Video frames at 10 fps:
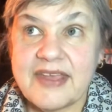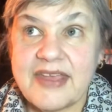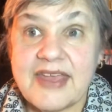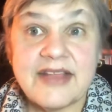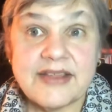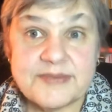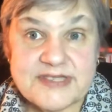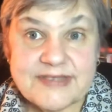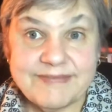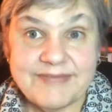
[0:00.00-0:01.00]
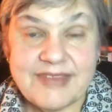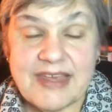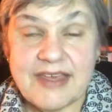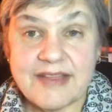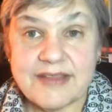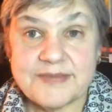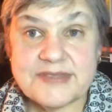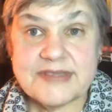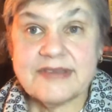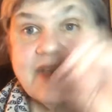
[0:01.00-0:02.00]
Eclipse, the
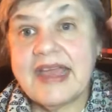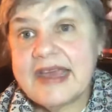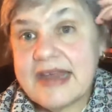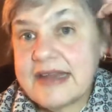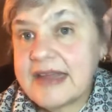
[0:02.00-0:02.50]
Eclipse. And